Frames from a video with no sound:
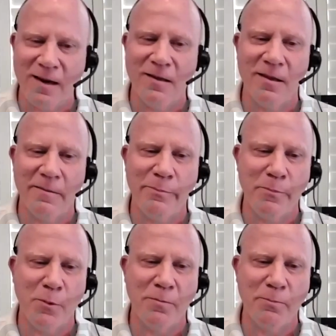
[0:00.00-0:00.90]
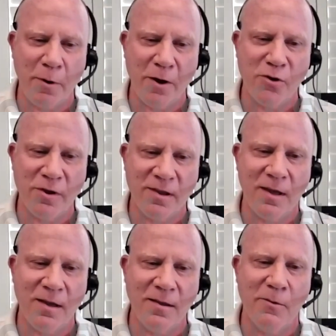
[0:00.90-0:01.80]
is the most precious
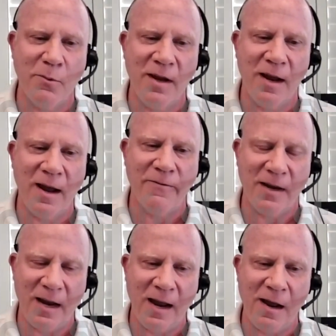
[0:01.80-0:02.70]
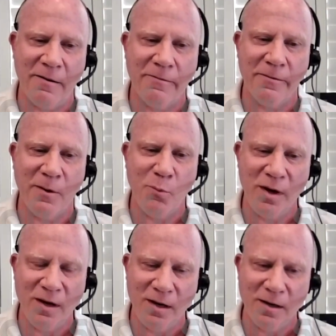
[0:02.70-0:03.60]
thing that we have to have. And we
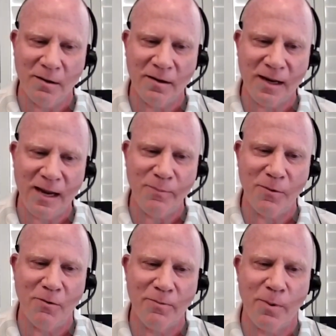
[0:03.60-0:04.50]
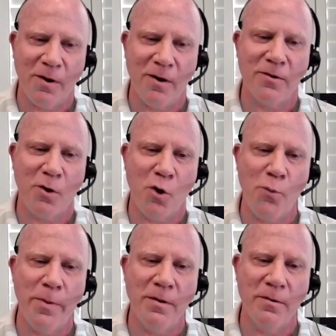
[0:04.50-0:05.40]
need to keep those parks
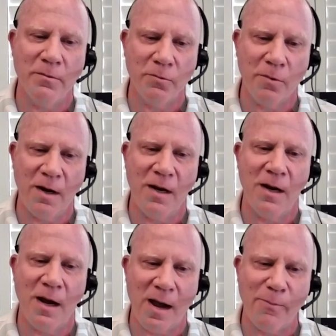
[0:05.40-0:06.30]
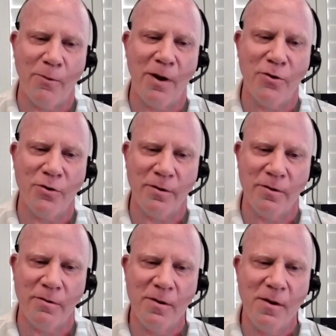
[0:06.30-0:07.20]
open, running,
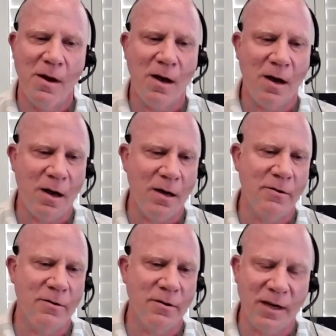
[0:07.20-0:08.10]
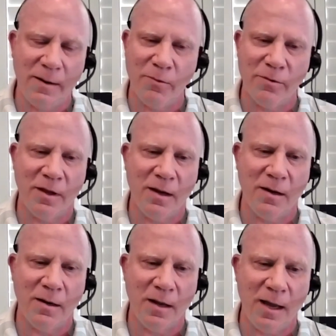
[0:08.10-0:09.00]
operational, 110%.
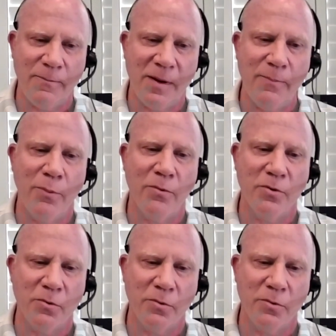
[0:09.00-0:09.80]
Let people do